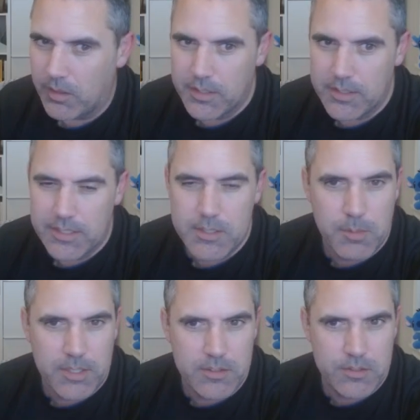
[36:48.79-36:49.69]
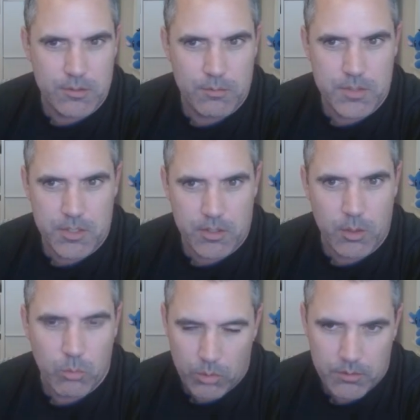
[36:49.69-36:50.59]
I need to make the surface area a
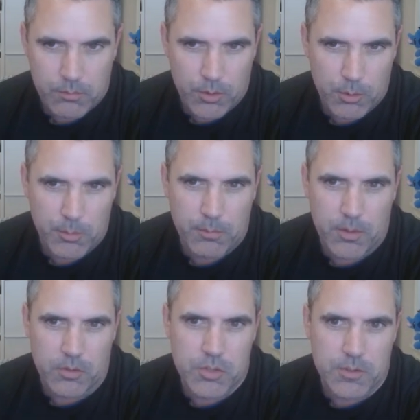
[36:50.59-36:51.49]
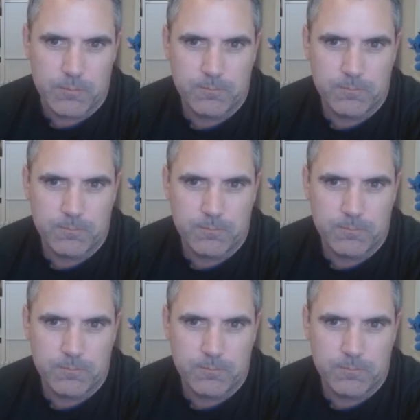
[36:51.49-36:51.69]
one variable function.